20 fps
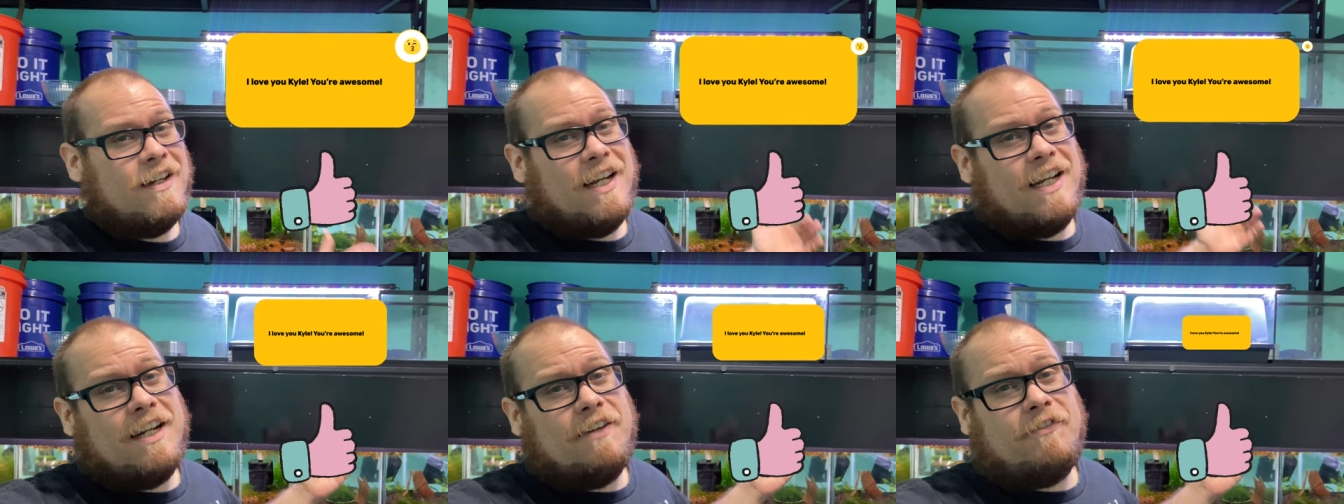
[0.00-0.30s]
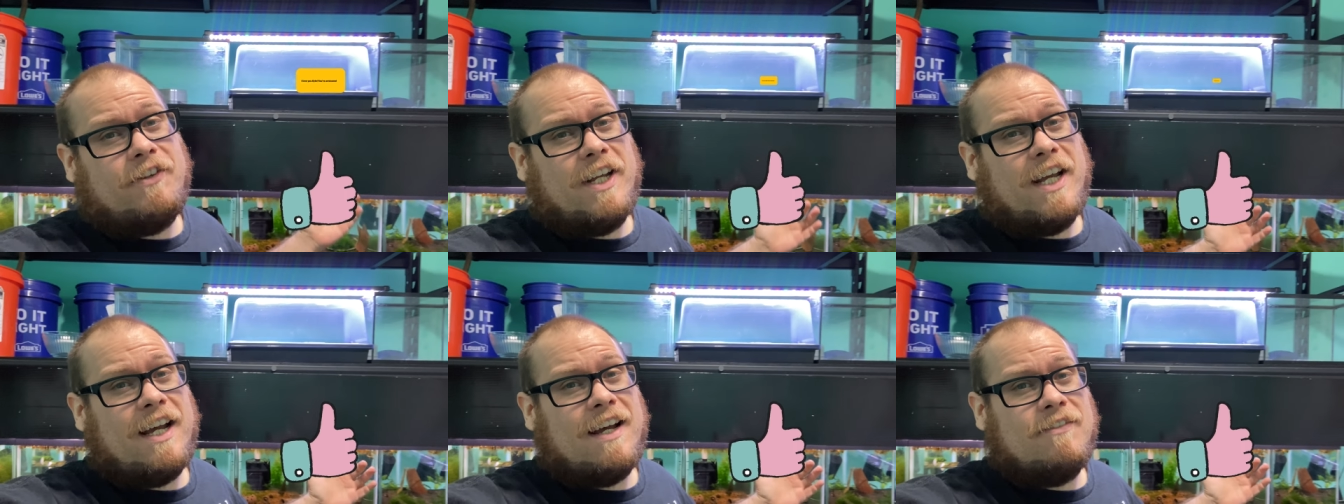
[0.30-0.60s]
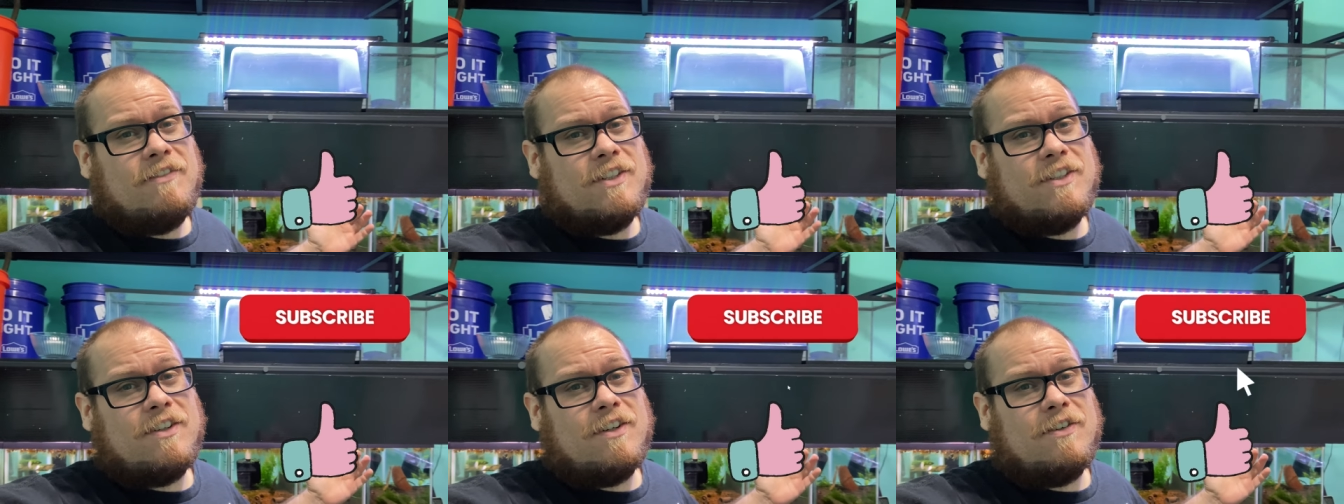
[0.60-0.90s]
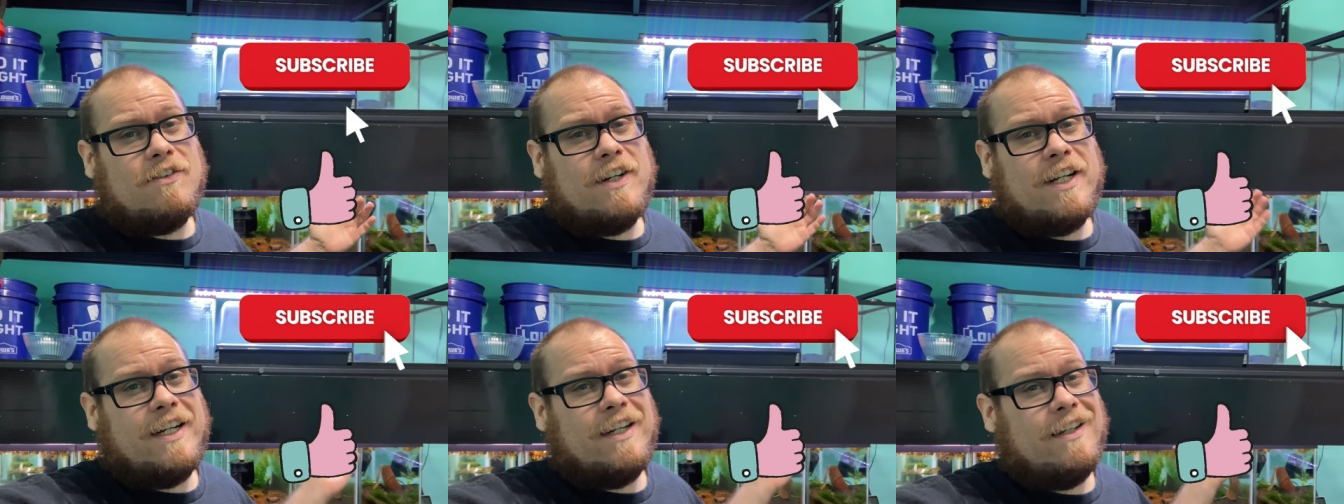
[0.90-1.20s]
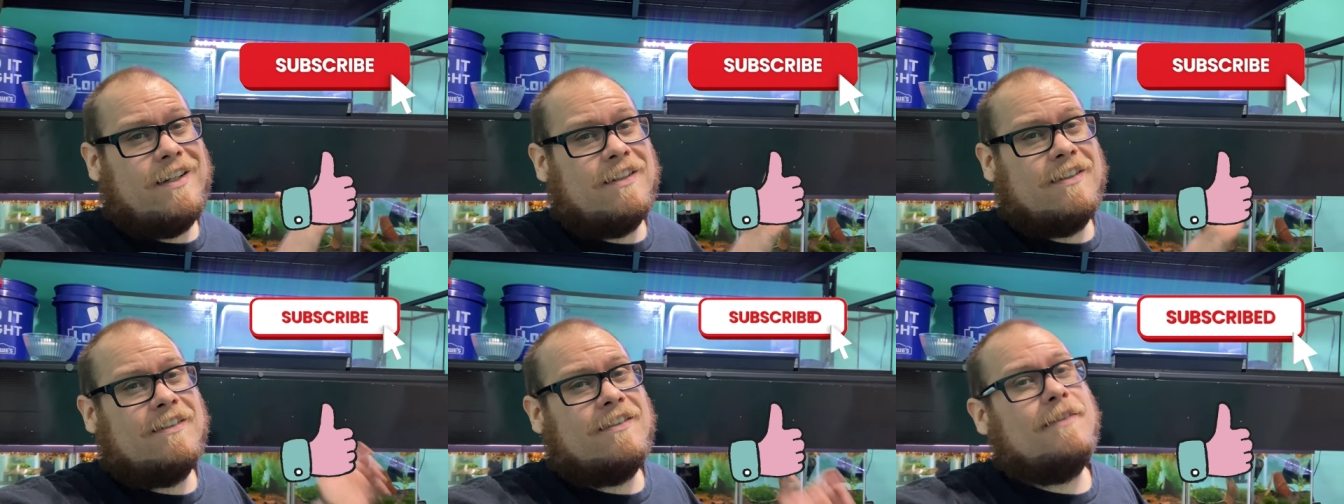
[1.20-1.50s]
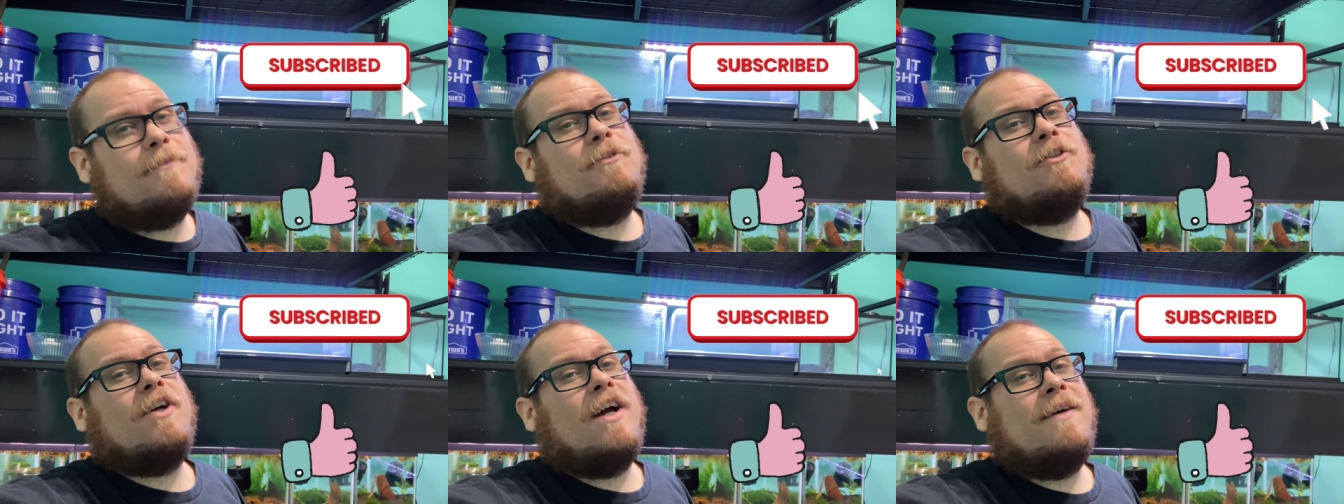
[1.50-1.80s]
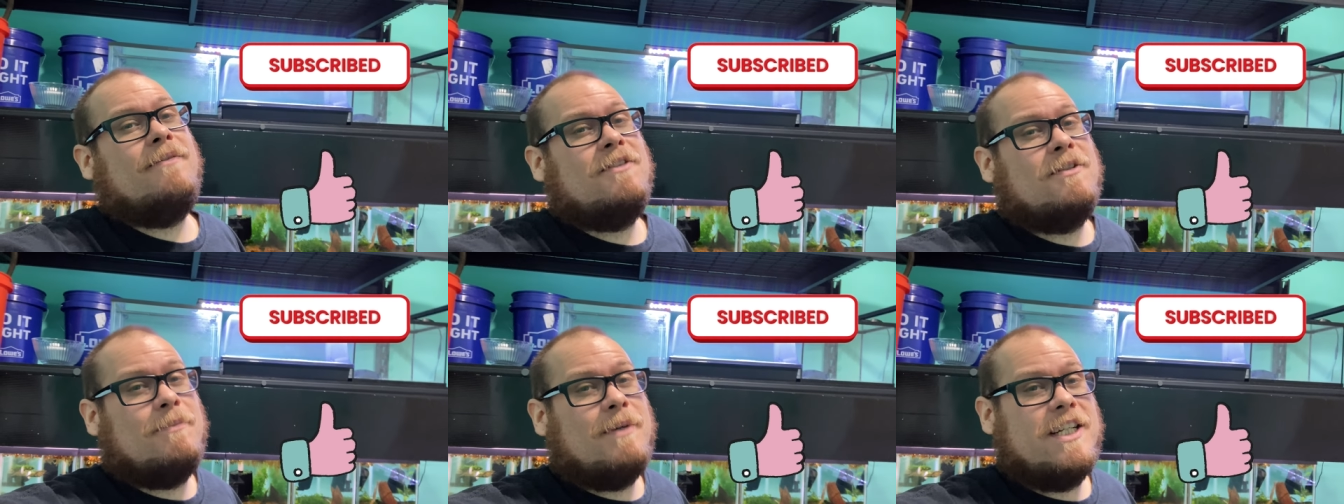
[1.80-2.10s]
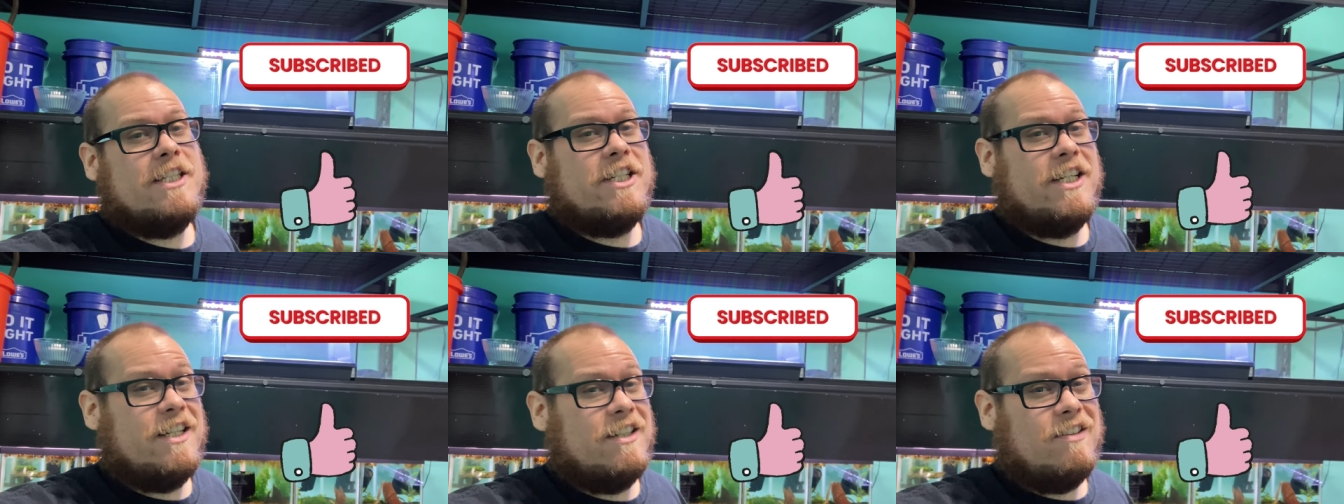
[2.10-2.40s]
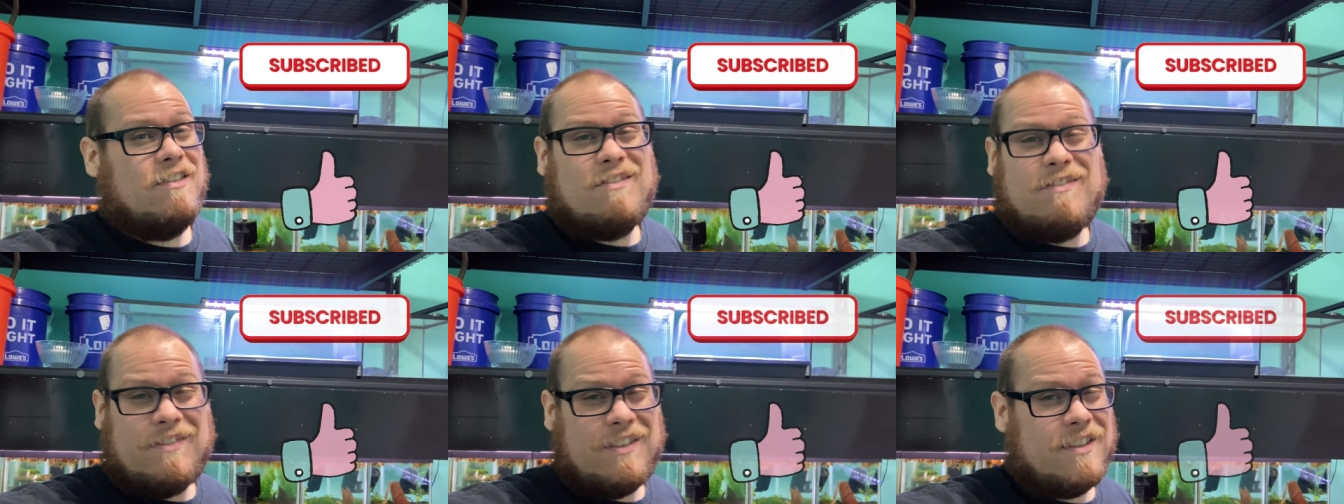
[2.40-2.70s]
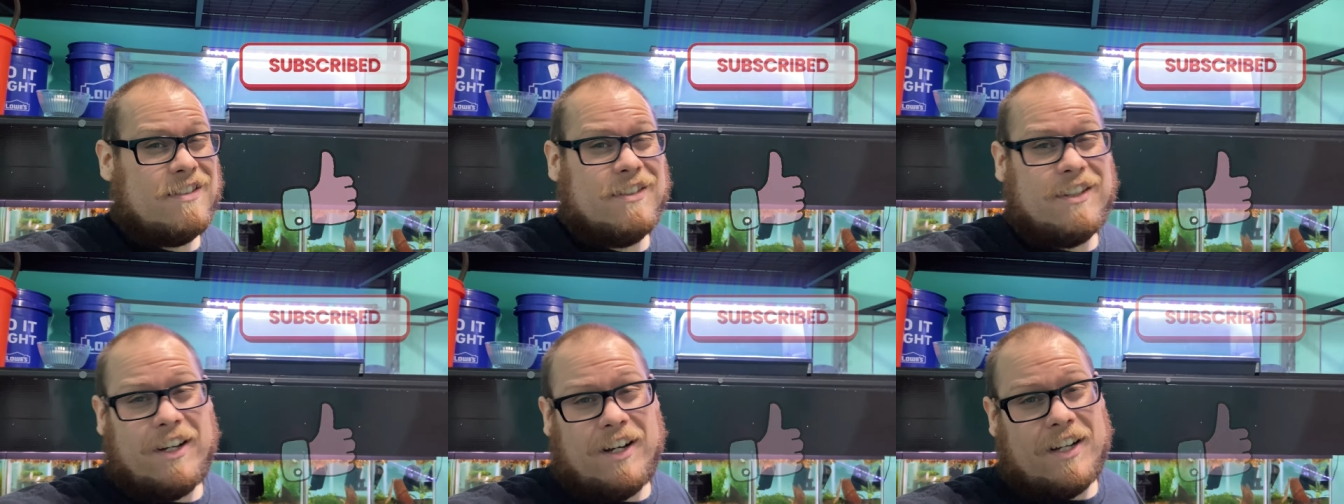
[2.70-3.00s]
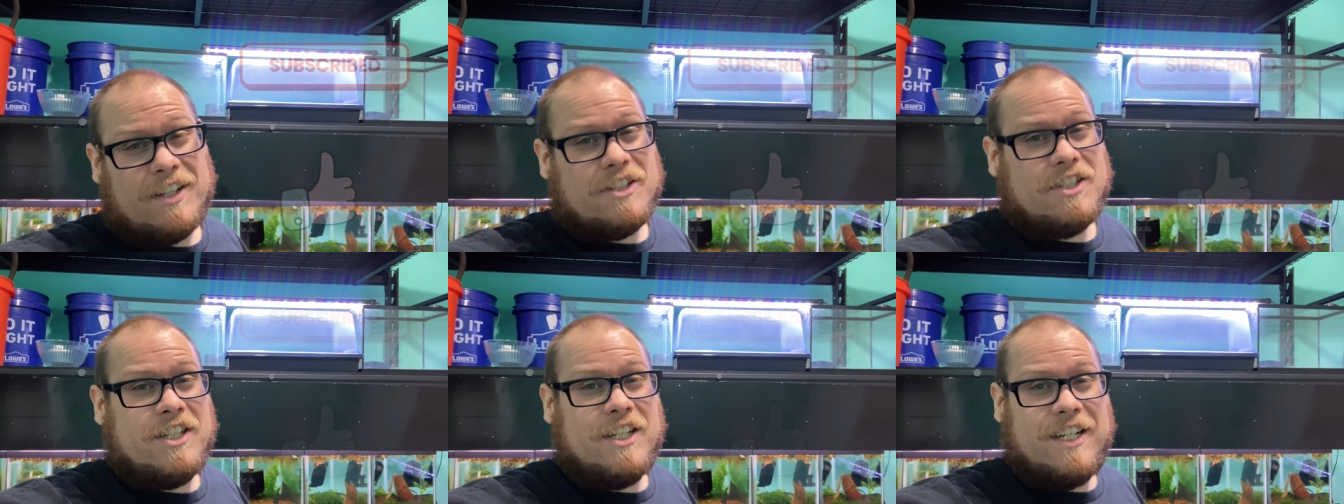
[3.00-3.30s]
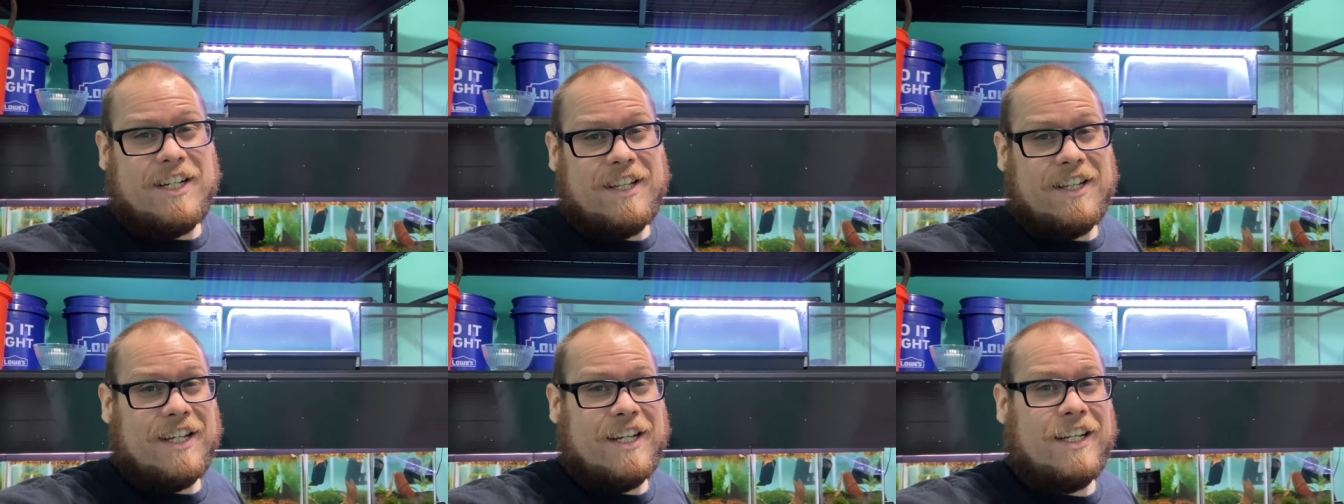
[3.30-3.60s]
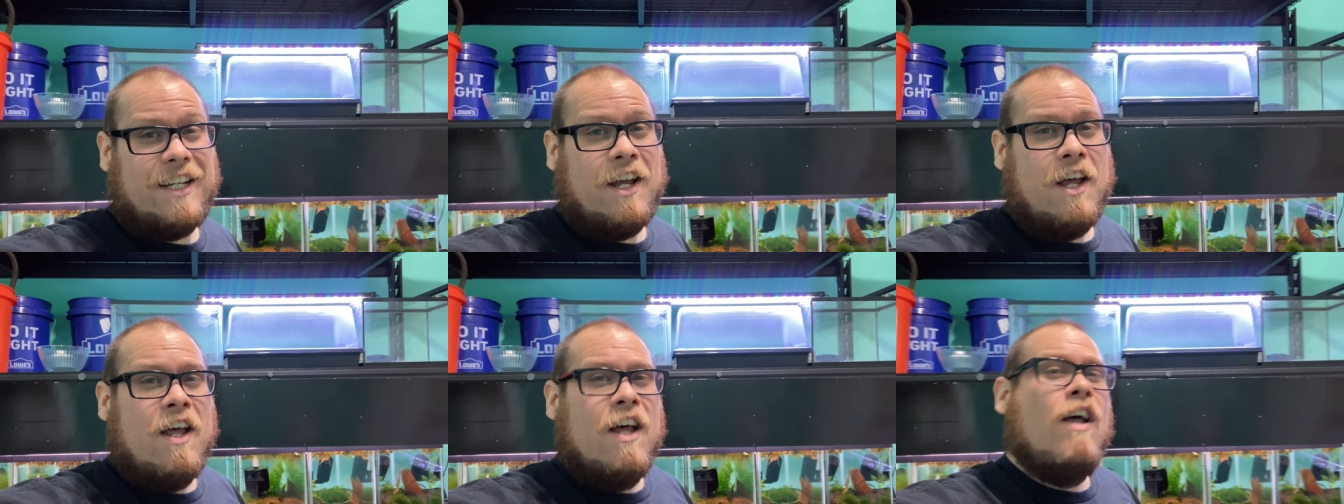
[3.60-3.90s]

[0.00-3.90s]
And if you haven't already, subscribe to my channel. Doesn't cost you anything.